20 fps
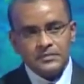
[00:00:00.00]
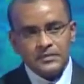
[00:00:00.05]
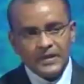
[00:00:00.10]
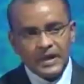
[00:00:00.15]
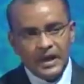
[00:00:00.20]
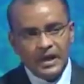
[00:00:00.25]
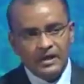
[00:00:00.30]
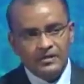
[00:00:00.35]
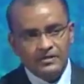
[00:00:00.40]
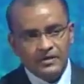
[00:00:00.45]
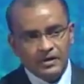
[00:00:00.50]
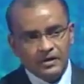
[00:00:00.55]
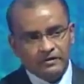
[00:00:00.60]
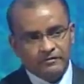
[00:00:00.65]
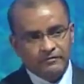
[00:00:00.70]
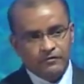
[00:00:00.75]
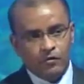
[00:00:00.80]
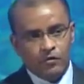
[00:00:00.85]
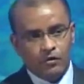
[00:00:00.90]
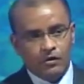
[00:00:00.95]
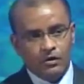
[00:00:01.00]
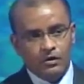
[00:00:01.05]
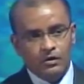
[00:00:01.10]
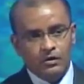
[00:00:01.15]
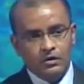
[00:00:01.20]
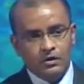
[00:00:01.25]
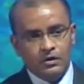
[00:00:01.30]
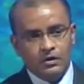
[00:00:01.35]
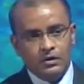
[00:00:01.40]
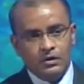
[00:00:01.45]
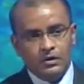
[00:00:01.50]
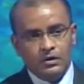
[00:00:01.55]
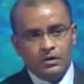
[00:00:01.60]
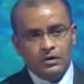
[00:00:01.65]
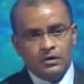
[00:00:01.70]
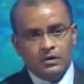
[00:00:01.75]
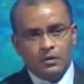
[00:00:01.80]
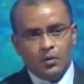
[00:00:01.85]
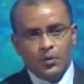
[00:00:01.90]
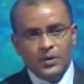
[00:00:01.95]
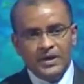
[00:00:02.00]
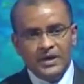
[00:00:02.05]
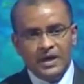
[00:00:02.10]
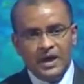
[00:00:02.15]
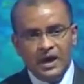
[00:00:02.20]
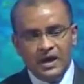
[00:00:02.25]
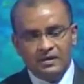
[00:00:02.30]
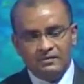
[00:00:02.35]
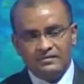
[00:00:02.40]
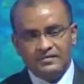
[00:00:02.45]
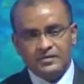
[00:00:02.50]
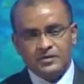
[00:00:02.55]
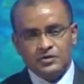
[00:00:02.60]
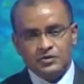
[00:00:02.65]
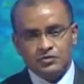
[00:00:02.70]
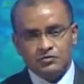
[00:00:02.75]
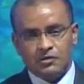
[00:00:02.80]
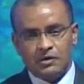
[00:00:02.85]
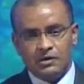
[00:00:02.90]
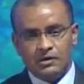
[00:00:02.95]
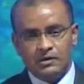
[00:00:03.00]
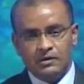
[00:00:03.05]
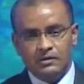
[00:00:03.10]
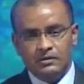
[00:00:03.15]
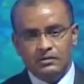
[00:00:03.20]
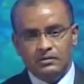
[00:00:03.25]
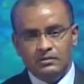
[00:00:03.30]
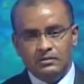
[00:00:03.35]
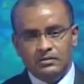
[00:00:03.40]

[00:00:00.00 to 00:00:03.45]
and therefore we have to struggle